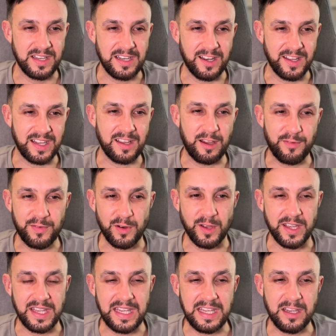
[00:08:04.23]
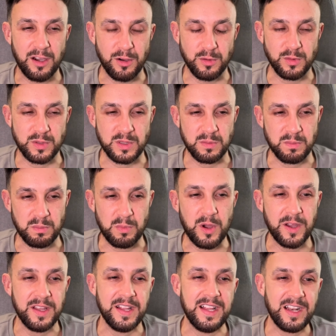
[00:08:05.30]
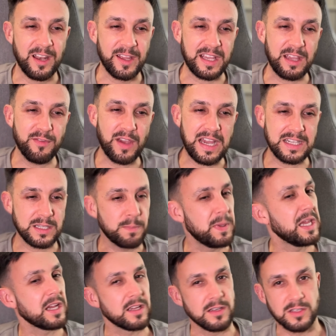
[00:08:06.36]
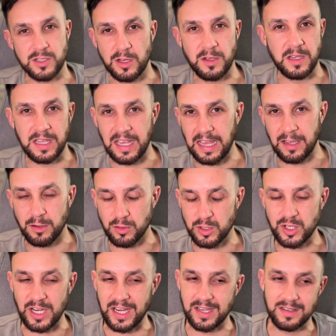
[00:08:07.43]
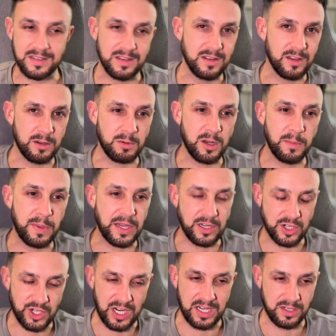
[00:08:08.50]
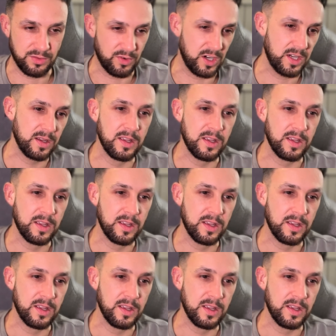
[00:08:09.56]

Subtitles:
Like, I feel like he holds... Like, if I had to pick Sogeking or Shanks, I'm going to pick Shanks, right?